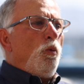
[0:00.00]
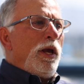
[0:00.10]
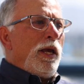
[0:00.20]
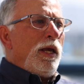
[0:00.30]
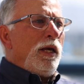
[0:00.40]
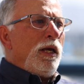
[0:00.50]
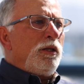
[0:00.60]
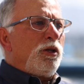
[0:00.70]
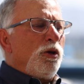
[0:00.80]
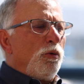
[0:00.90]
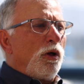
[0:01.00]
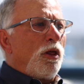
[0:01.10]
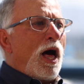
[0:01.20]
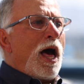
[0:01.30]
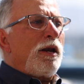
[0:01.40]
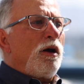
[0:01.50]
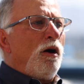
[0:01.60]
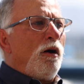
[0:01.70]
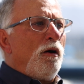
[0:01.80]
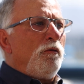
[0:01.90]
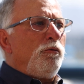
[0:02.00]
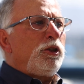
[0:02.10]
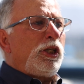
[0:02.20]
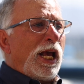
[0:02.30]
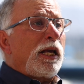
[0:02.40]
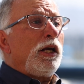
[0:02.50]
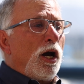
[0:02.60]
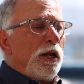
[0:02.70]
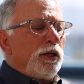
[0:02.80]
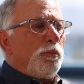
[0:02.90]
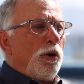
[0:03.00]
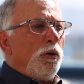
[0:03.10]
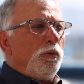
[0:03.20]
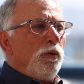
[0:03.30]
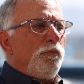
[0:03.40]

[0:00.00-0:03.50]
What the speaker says: We do a lot of checking on your boat.